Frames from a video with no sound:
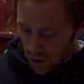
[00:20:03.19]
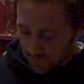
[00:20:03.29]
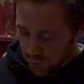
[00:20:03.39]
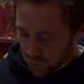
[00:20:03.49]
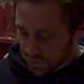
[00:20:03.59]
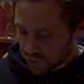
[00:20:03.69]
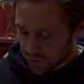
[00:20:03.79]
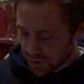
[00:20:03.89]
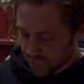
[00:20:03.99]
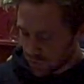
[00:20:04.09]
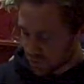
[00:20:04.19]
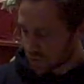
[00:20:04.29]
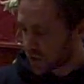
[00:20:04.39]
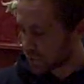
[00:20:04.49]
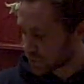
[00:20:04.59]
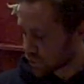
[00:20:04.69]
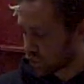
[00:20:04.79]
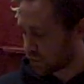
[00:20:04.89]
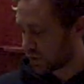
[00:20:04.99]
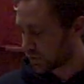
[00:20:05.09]
Of course, you can never use the term
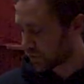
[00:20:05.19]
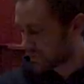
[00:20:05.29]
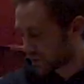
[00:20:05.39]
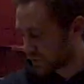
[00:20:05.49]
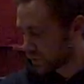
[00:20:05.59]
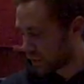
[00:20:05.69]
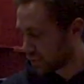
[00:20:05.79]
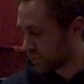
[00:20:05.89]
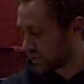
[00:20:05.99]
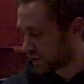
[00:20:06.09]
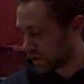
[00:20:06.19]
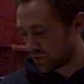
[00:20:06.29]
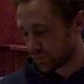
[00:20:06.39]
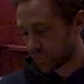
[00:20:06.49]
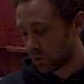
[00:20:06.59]
swarming to refer to what the Buddha did,